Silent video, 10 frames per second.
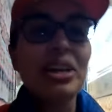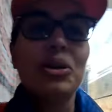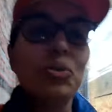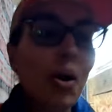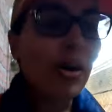
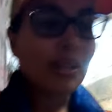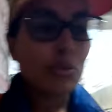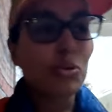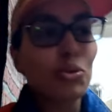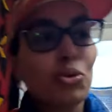You walk
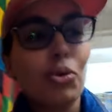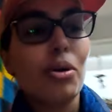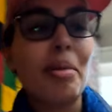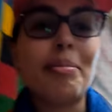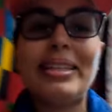into a
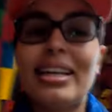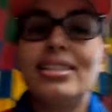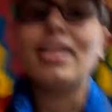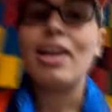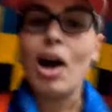store, maybe they
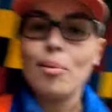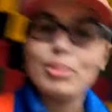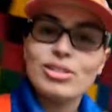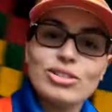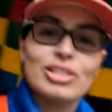sell
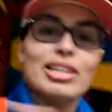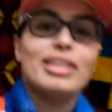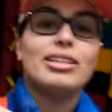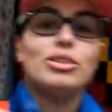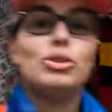carpets just
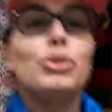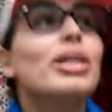like they do